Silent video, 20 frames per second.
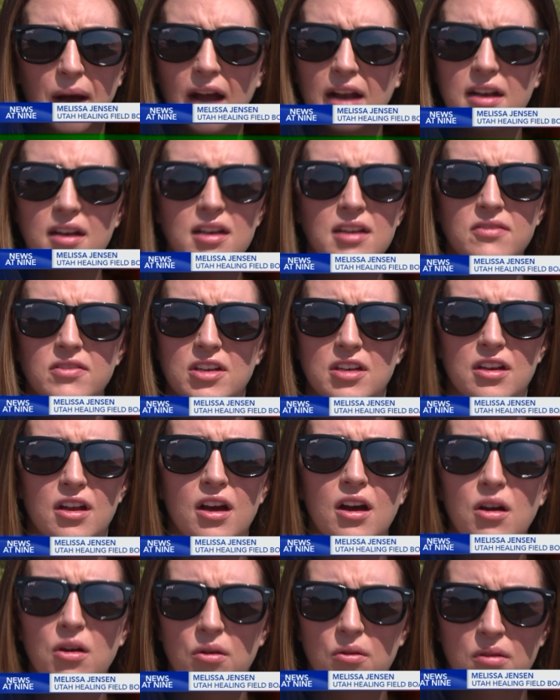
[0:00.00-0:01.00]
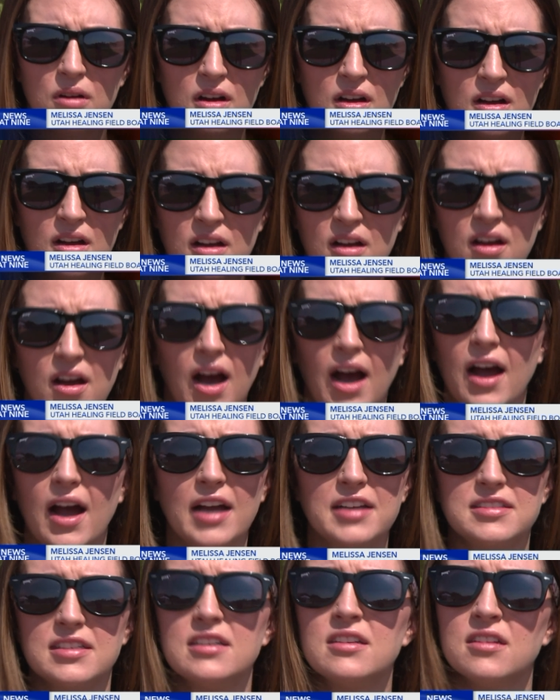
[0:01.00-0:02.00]
I didn't even know. I, I
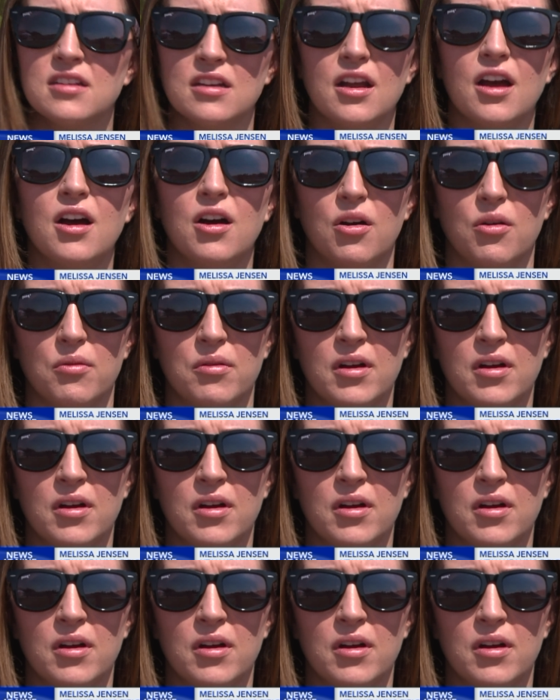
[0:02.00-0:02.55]
didn't know.